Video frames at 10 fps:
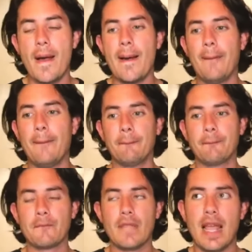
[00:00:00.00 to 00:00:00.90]

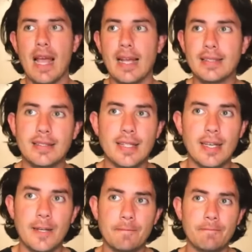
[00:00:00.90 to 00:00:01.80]
um, as
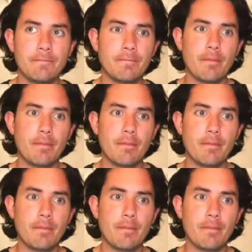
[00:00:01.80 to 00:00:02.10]
um,